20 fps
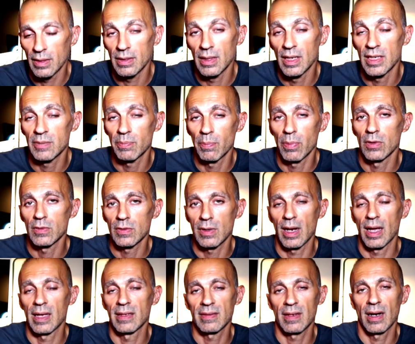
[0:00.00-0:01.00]
The post
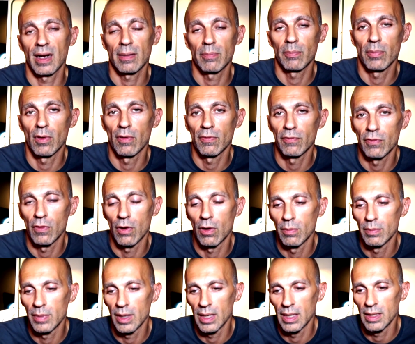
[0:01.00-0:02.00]
Lightstrike Pro
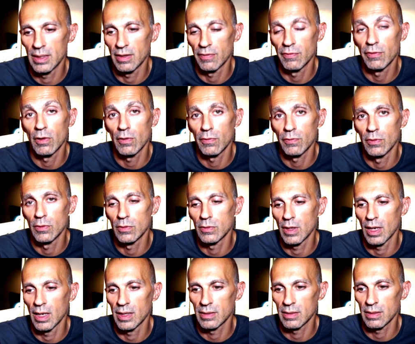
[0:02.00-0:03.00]
foam in the forefoot
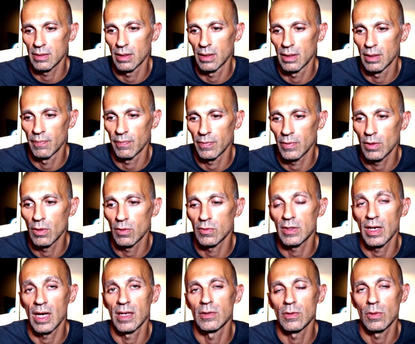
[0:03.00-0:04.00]
has no
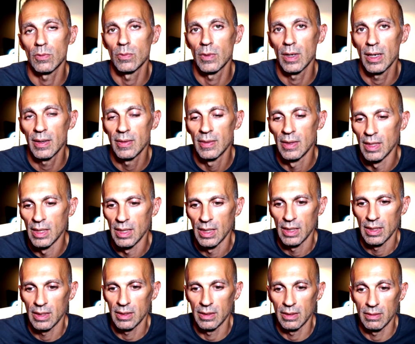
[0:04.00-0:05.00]
signs of wear.
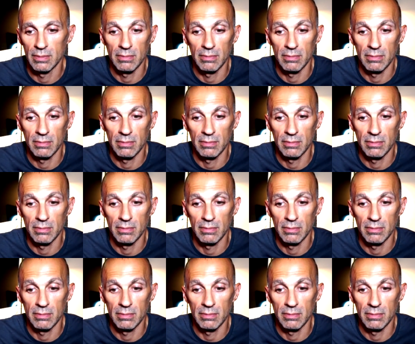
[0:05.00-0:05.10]
And then